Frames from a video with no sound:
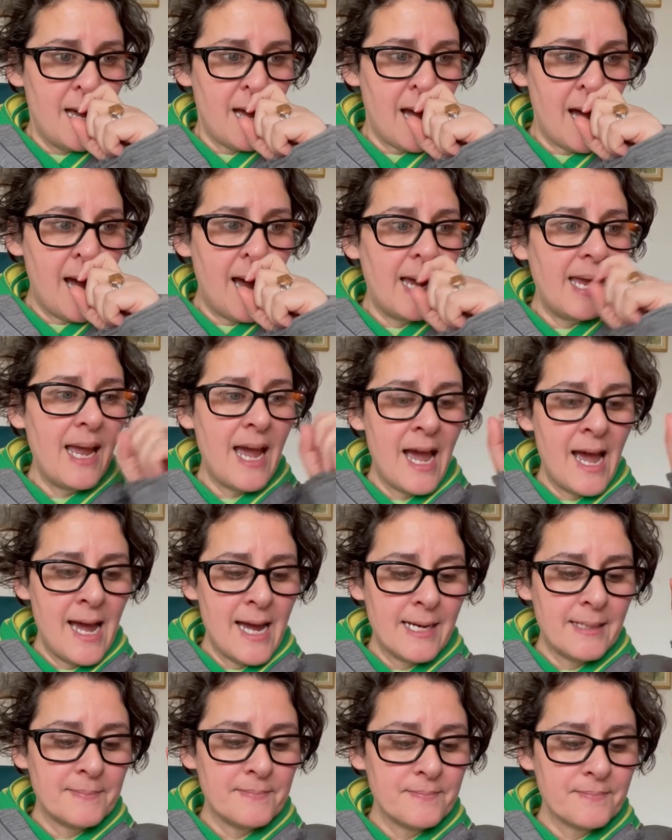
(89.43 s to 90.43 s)

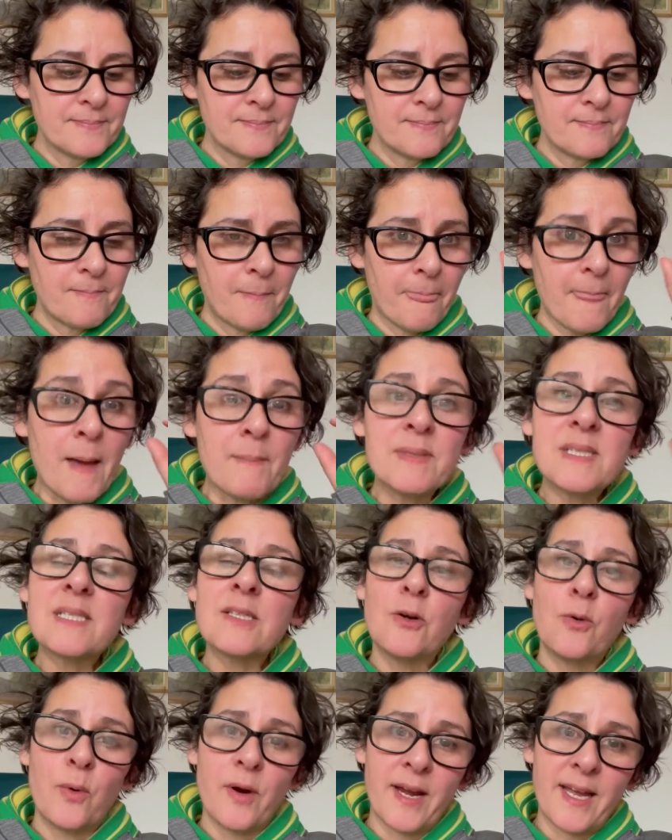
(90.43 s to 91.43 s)
I'm
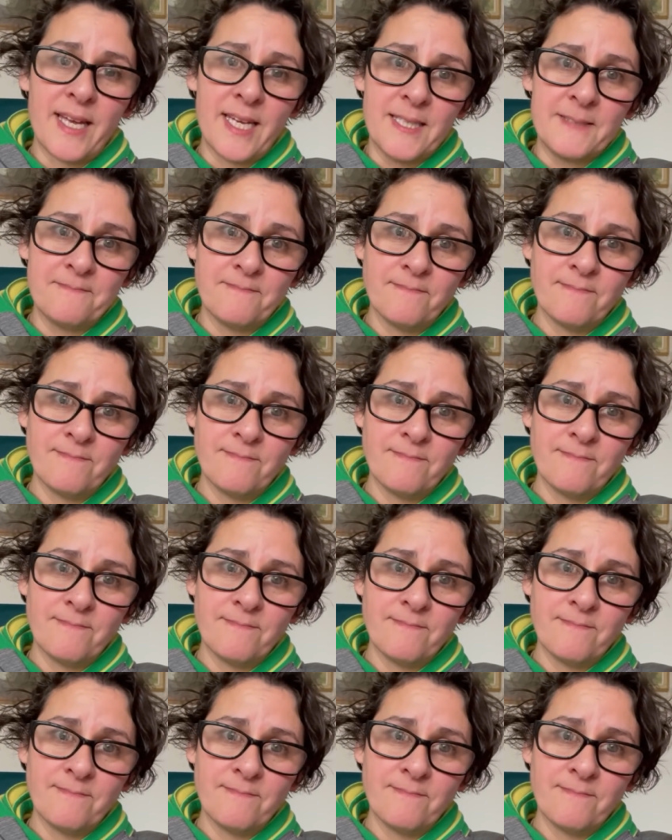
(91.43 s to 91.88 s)
still working.